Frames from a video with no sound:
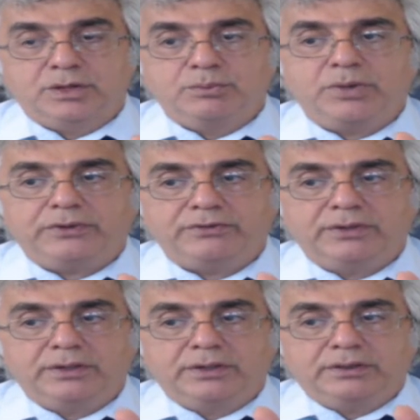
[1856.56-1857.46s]
But
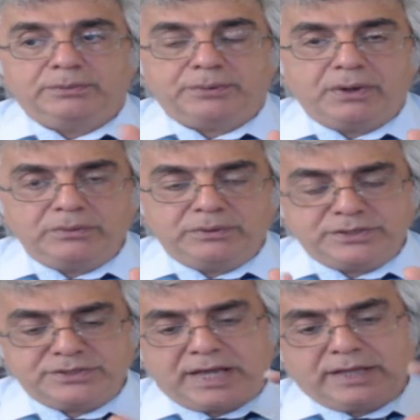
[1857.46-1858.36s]
the problem
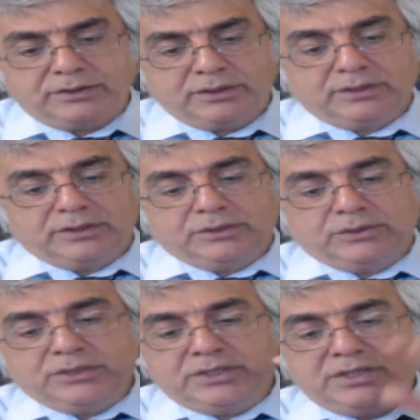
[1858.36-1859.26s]
is that
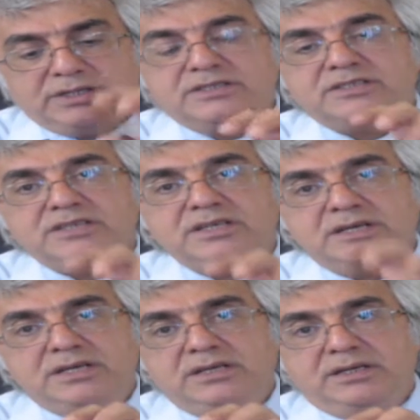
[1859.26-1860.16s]
we didn't
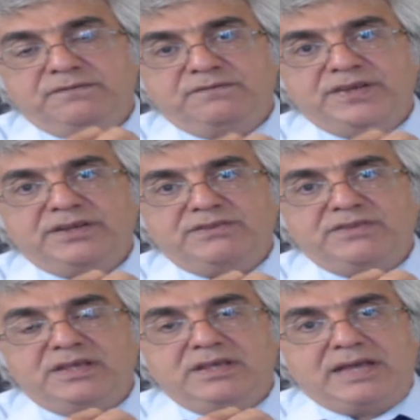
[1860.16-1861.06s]
see
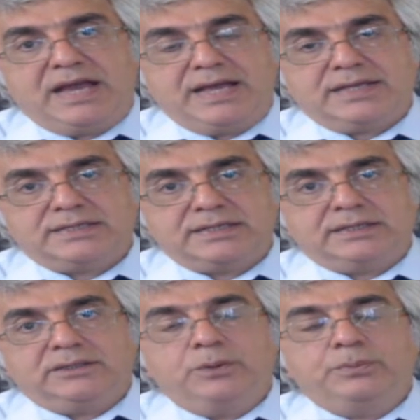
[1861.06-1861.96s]
infinity as
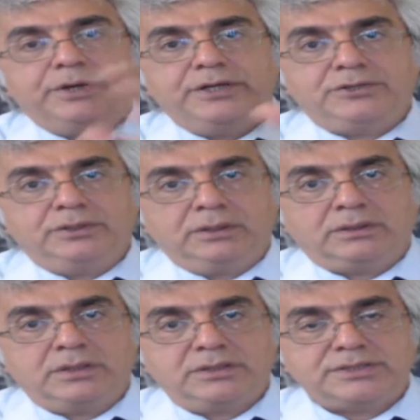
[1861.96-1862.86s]
an operational
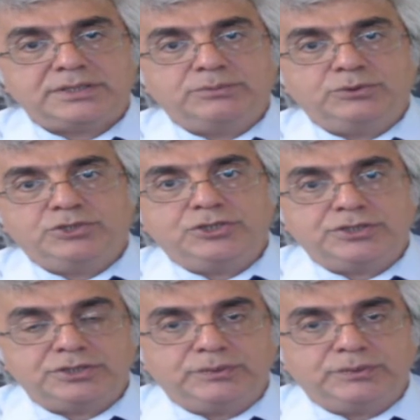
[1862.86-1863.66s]
concept to change